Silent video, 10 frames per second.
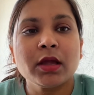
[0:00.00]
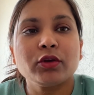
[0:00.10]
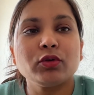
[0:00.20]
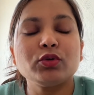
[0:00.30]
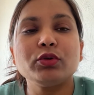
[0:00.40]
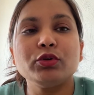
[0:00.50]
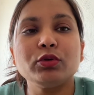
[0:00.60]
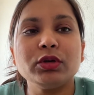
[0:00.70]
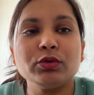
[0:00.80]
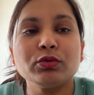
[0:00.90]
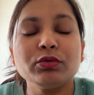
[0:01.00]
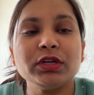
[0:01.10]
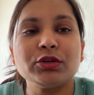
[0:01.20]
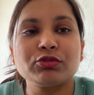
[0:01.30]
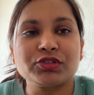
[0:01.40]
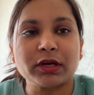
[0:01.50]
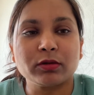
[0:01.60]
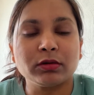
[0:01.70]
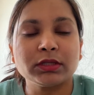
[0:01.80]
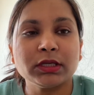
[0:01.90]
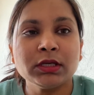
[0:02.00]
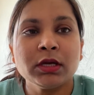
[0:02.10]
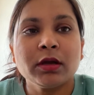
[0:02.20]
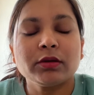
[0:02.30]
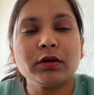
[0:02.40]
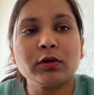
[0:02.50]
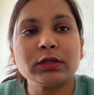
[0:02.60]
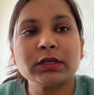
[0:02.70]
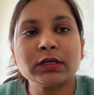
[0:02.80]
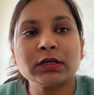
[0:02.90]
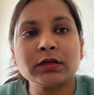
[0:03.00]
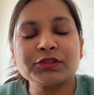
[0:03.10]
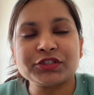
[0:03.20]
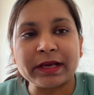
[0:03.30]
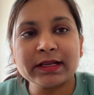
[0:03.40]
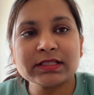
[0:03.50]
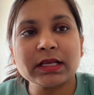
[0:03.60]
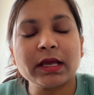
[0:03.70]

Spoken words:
You do need to check all the checks,